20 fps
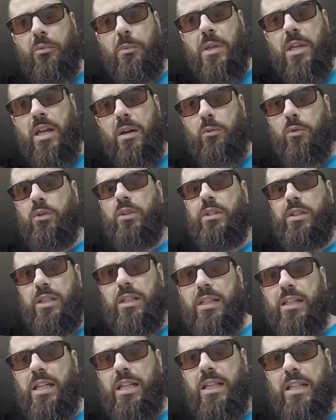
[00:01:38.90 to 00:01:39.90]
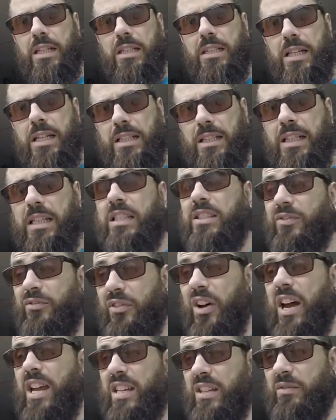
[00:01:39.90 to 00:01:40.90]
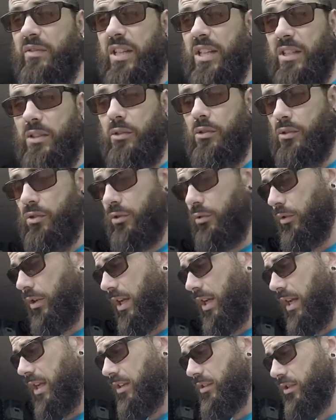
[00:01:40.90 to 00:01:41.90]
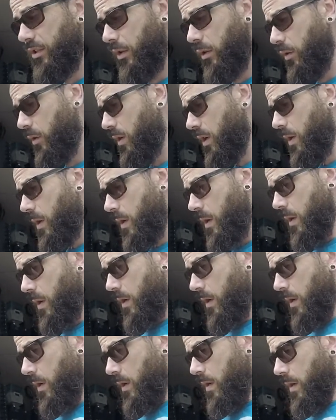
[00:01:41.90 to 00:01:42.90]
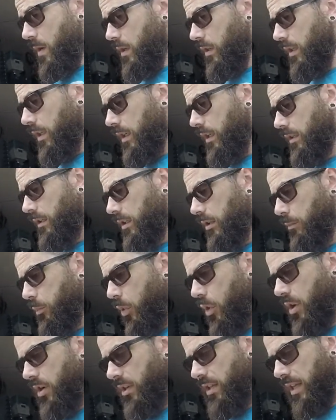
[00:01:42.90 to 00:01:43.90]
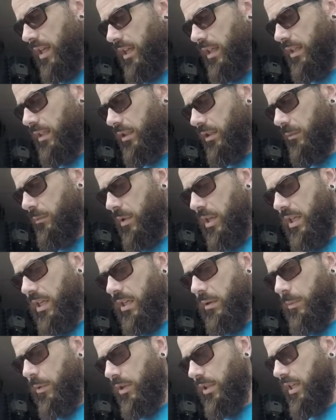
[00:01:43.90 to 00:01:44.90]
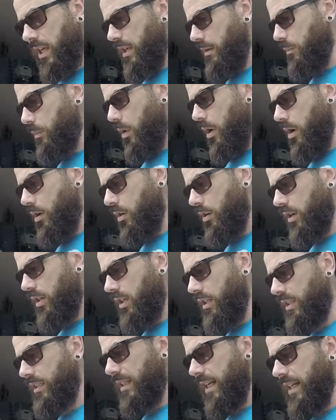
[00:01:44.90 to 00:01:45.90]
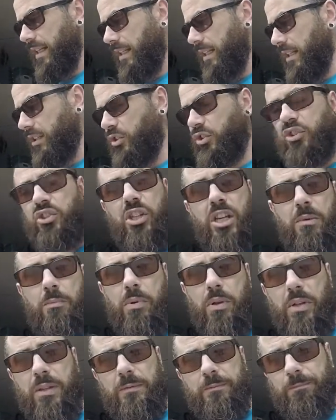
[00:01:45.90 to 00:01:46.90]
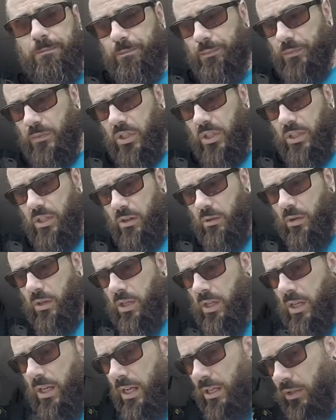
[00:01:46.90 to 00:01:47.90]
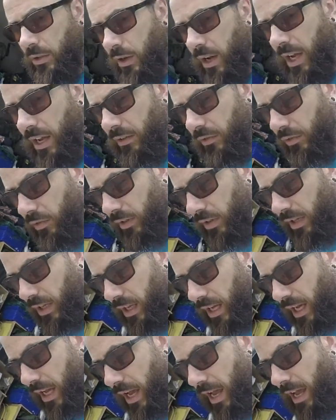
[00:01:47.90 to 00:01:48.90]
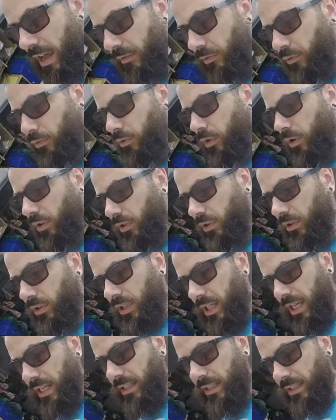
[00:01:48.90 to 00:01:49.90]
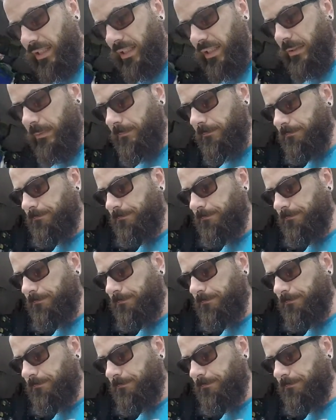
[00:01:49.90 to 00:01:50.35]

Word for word: for me. I wouldn't need at least five liters. Okay, so the important thing to me about getting bar oil is that it's cheap. You know, so I've I have run this